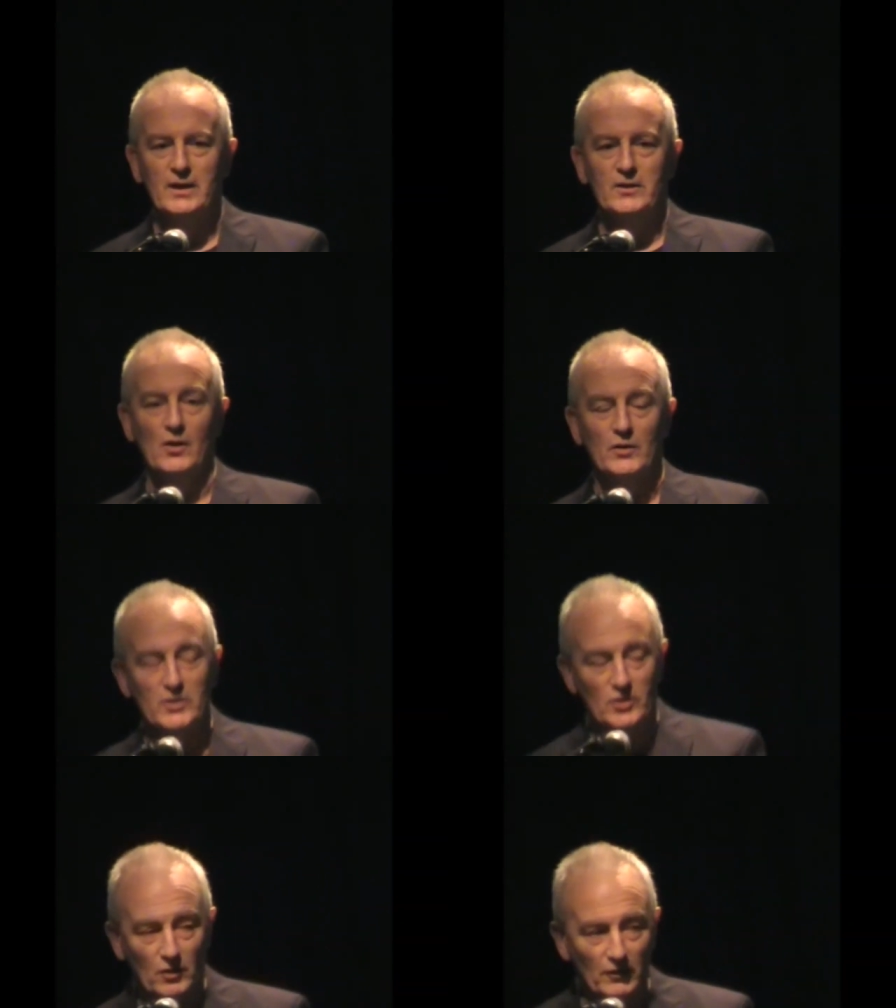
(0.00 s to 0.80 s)
he only
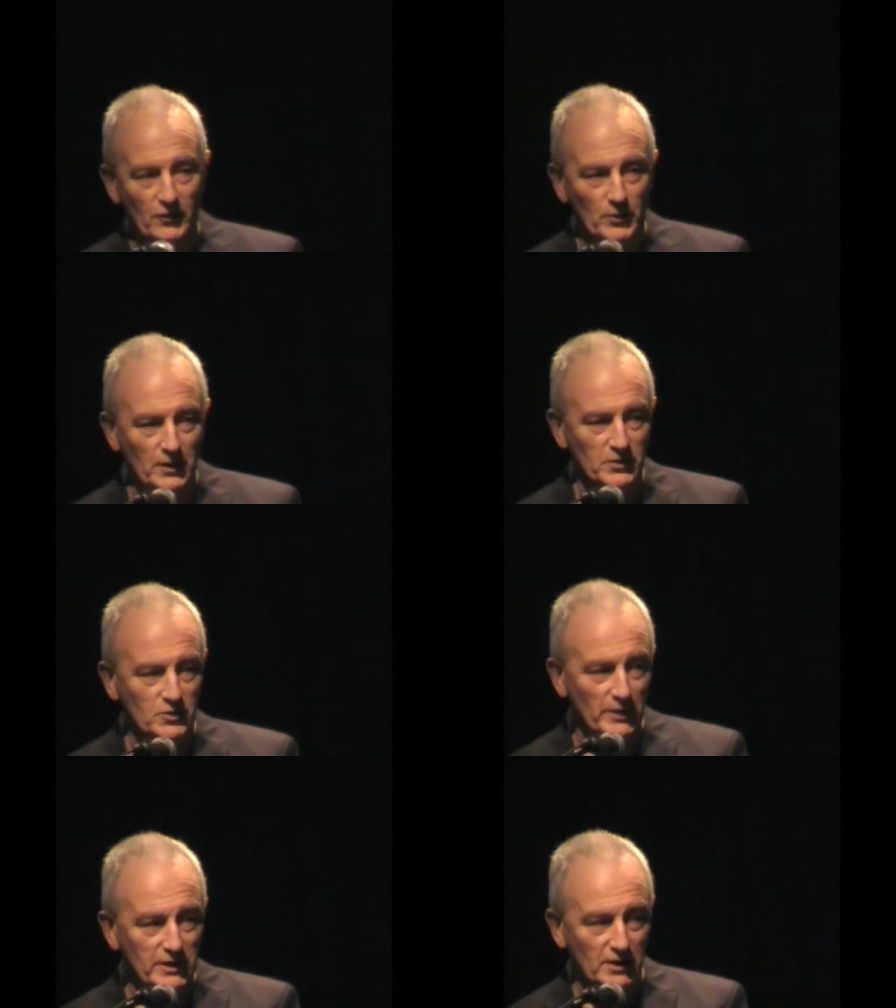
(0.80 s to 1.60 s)
took over when he was
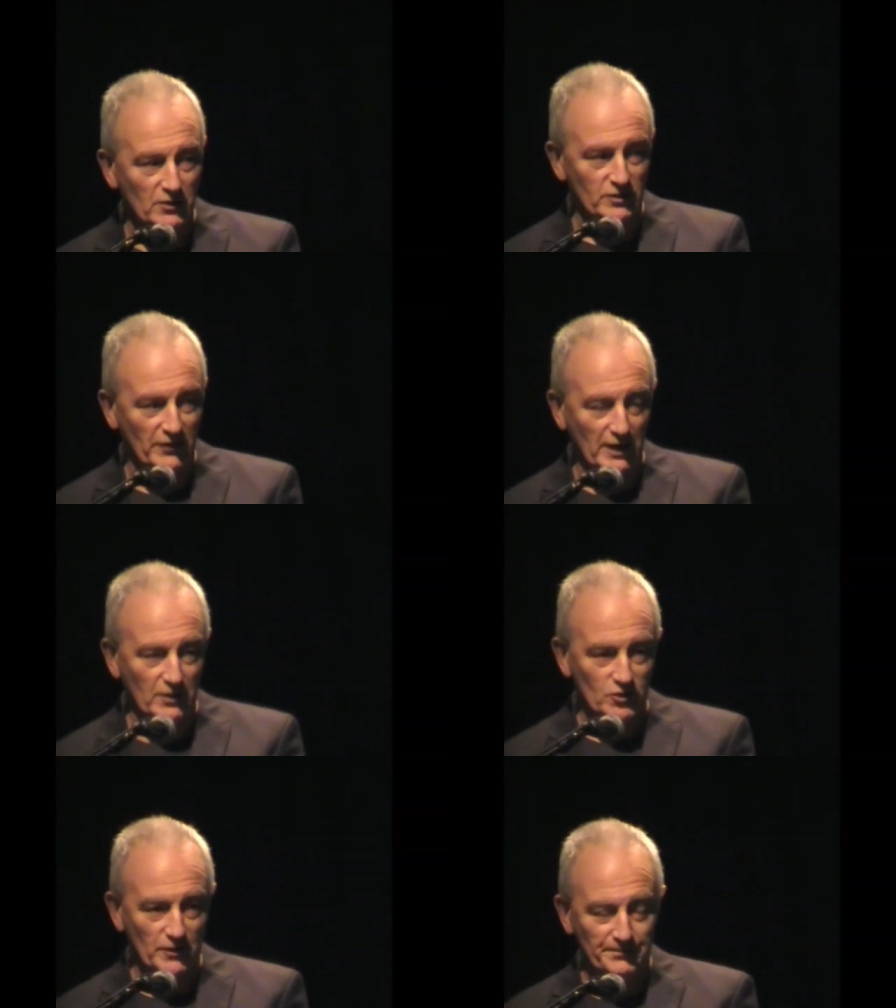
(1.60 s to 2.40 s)
20 years of
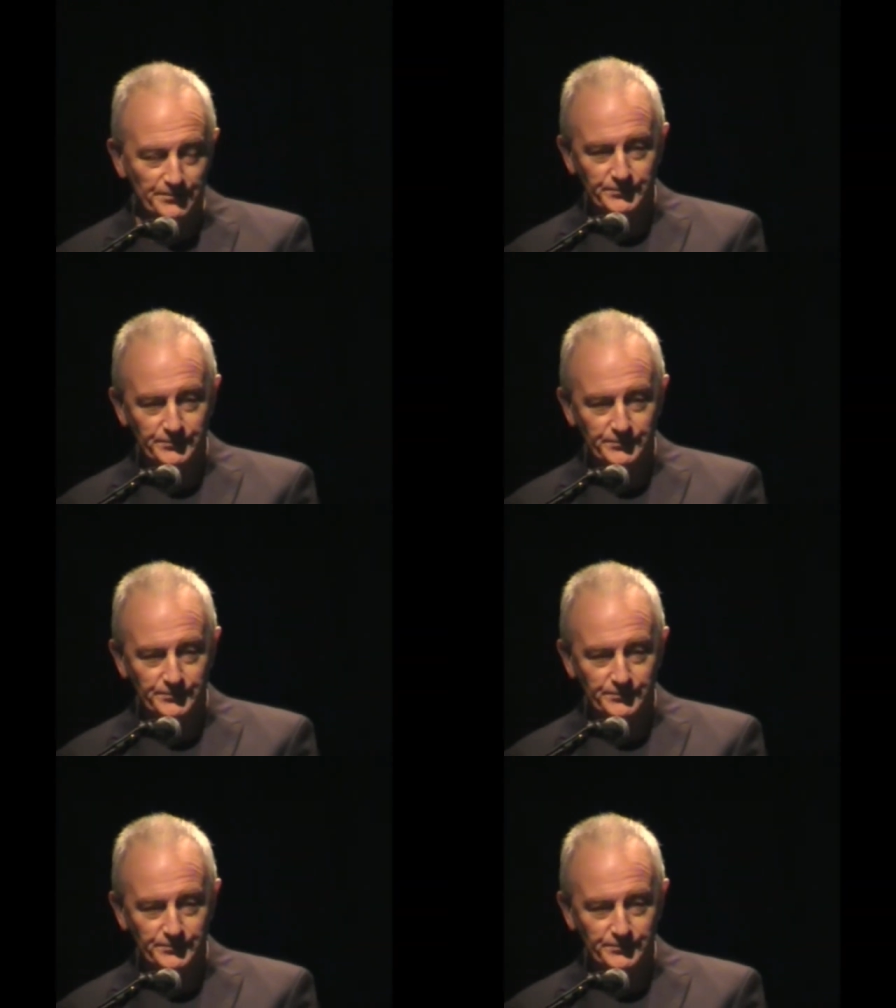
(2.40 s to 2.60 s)
age, and